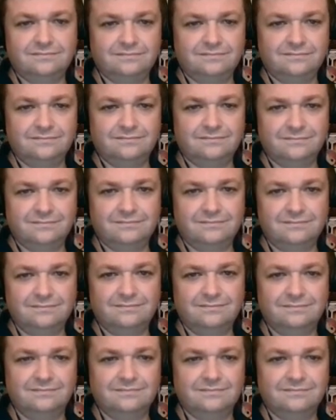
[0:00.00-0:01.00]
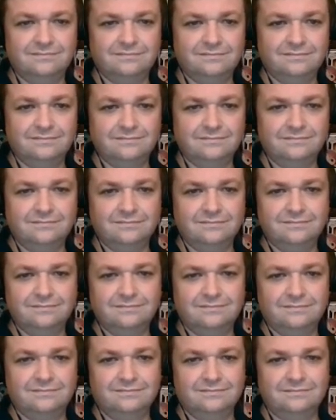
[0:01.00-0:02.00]

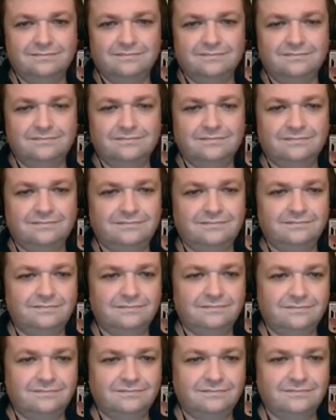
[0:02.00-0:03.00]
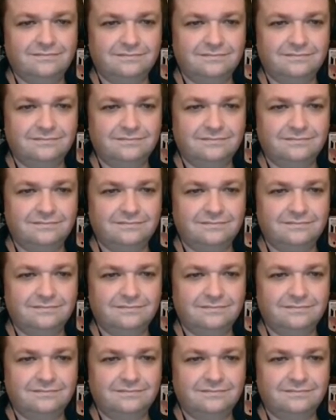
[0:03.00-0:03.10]
[no speech]